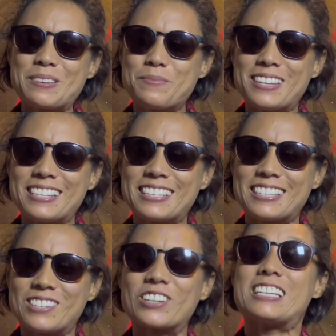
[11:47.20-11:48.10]
name
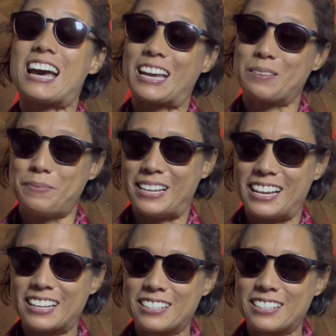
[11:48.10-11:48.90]
is Dr. Heike Bielek.